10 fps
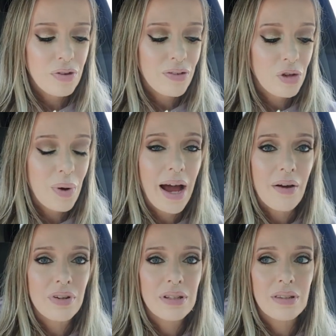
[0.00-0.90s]
If you
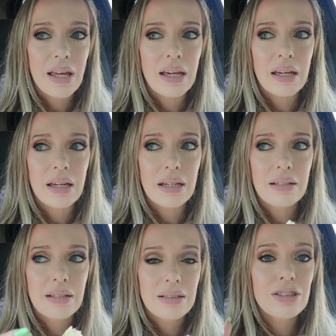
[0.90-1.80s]
haven't, like
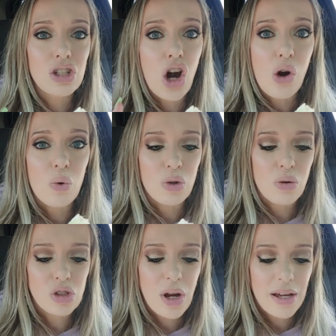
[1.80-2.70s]
go
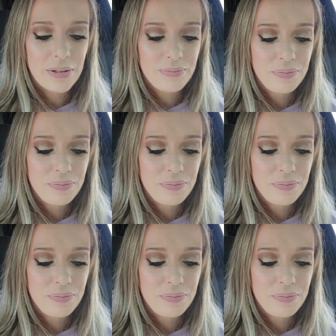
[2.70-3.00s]
try it.